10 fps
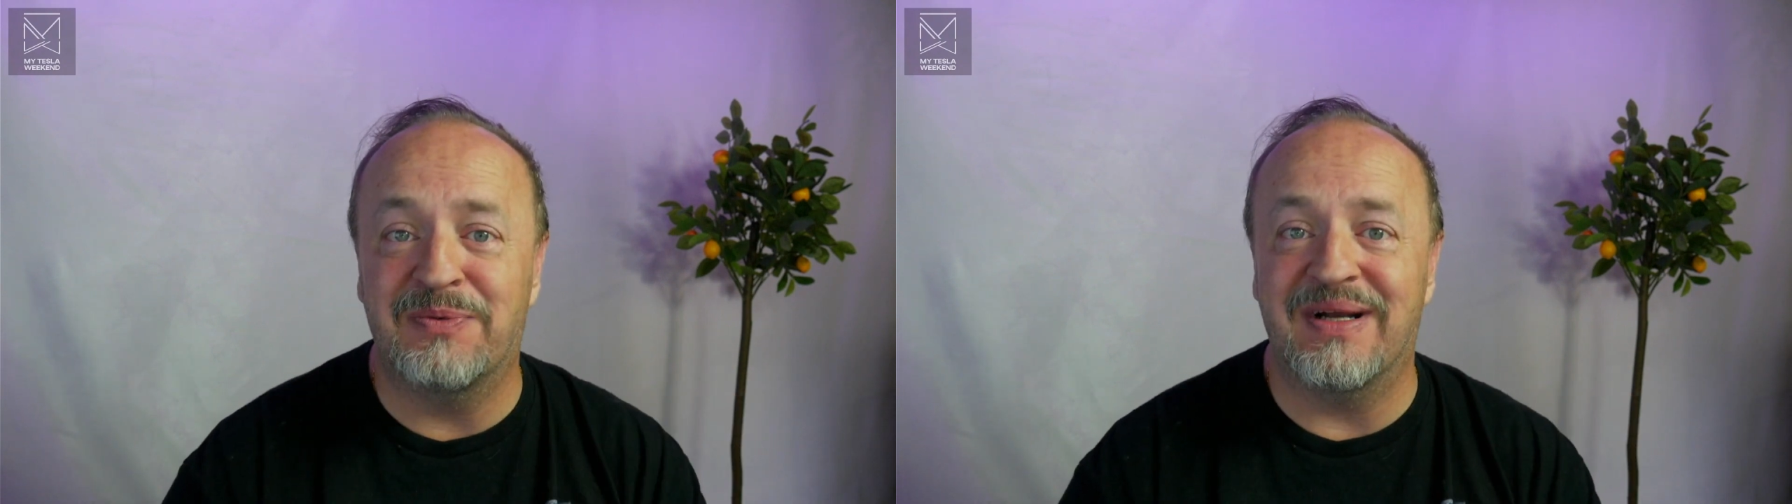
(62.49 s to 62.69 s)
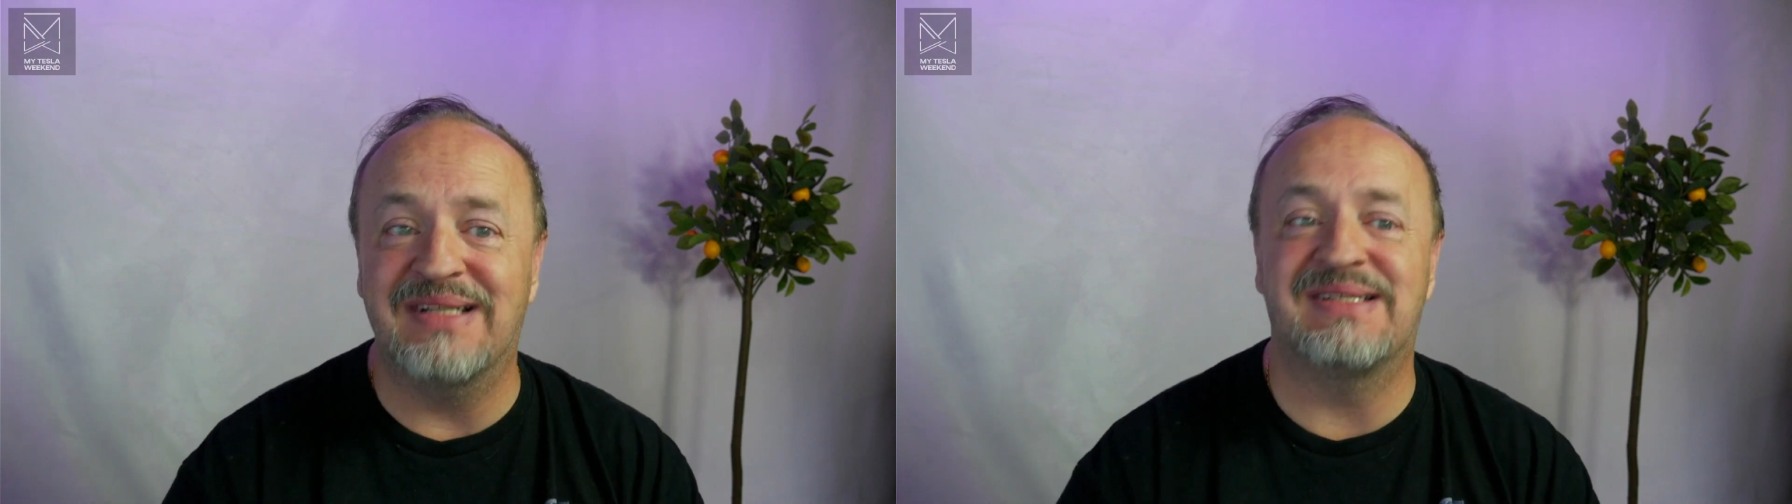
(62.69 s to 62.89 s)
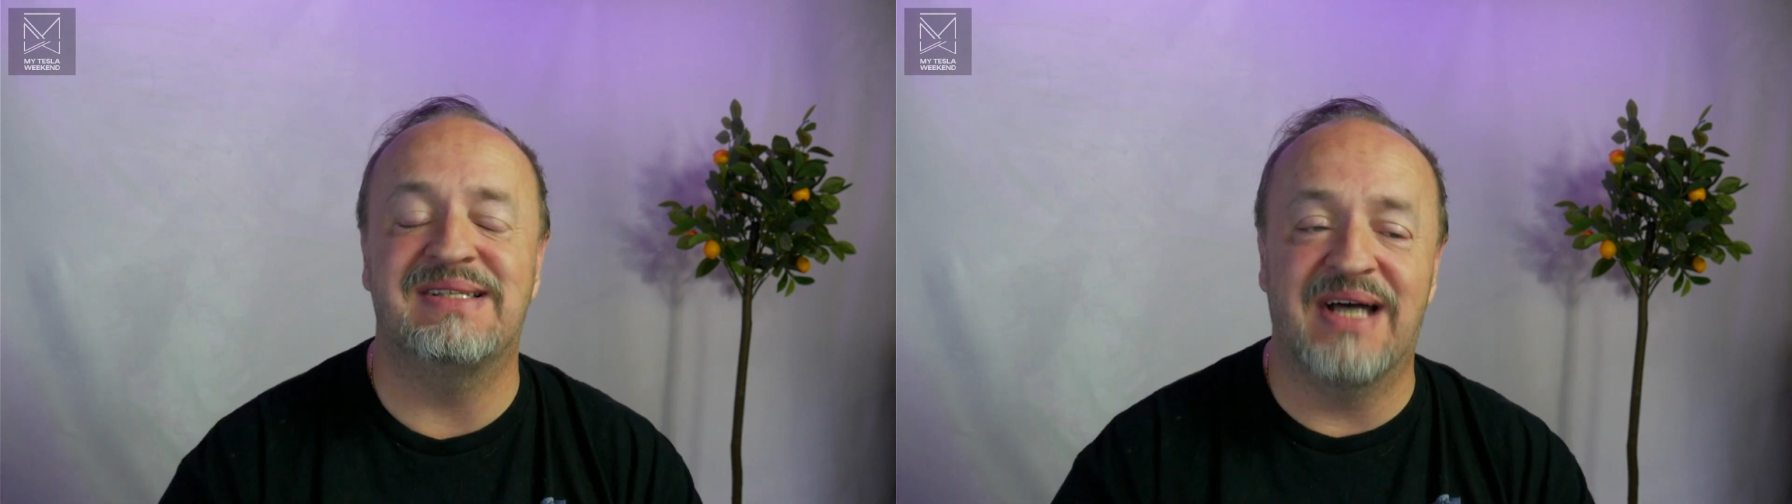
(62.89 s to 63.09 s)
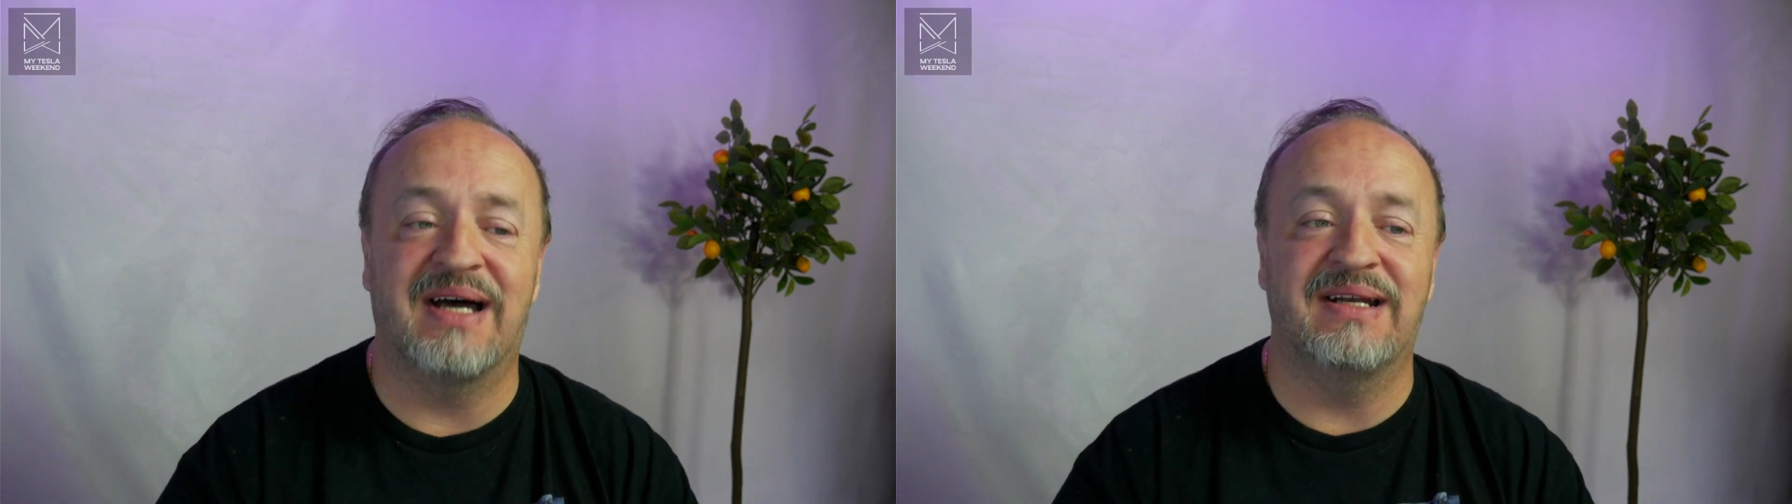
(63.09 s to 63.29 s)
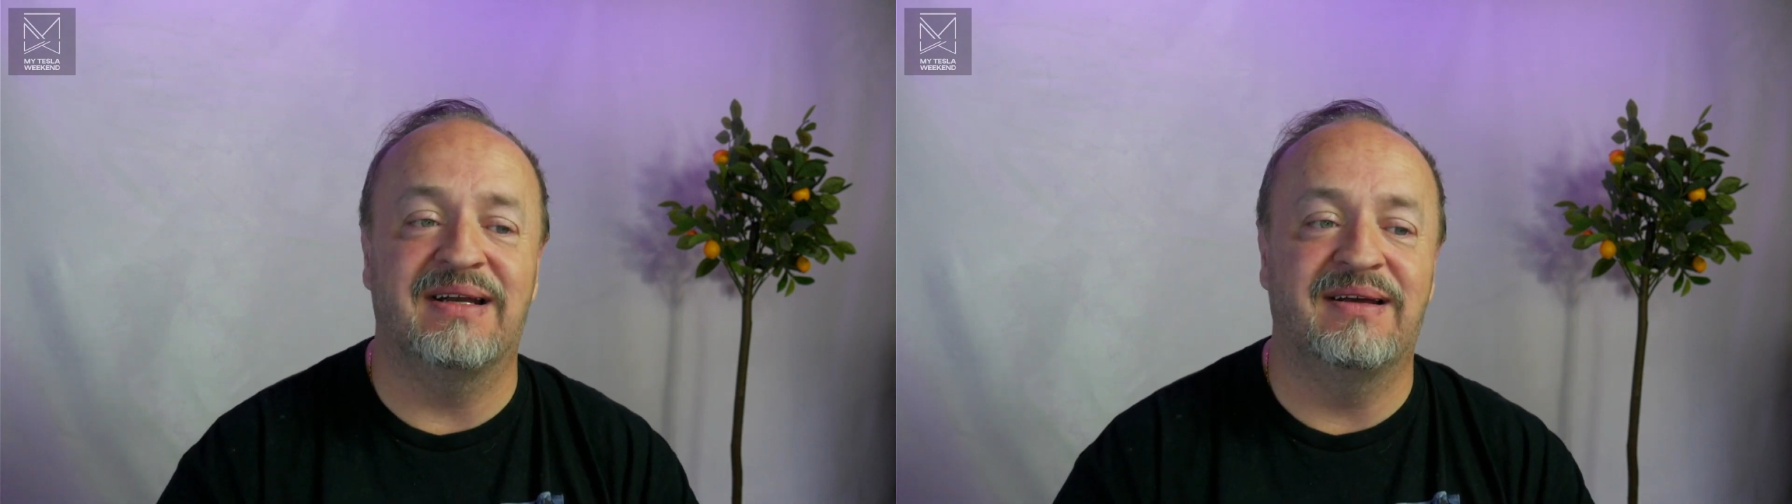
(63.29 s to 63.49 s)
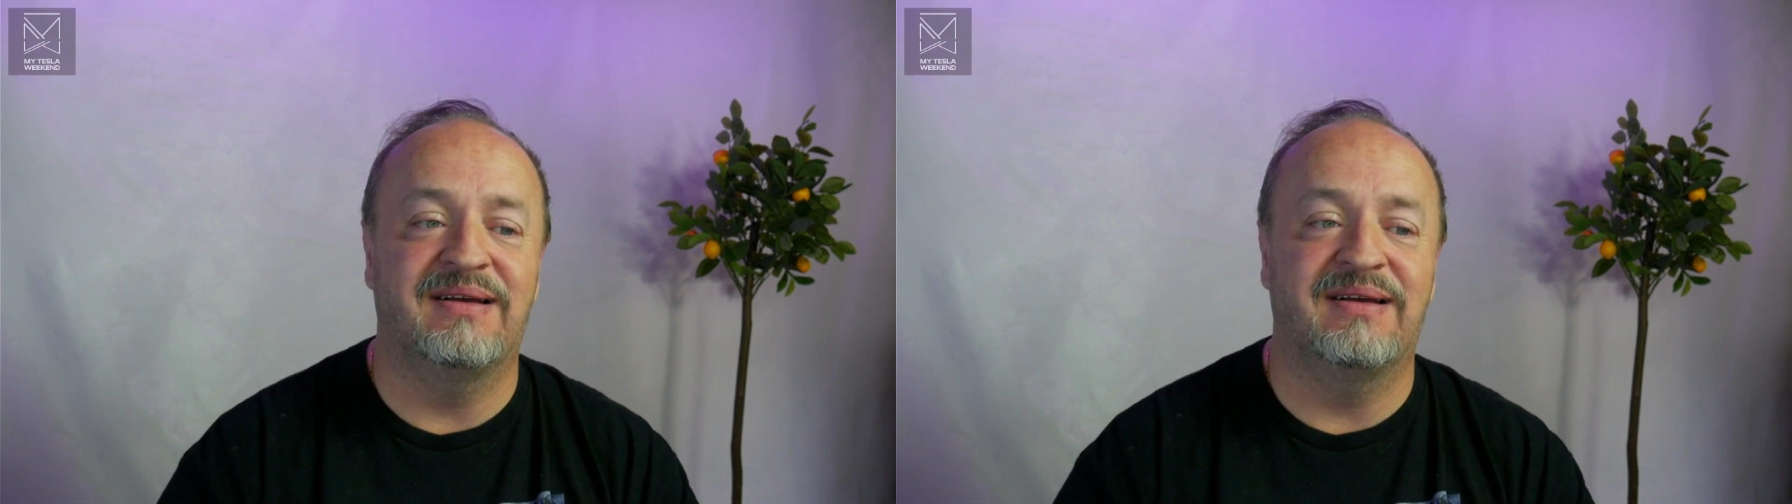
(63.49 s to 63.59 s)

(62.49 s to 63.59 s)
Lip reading: when it's done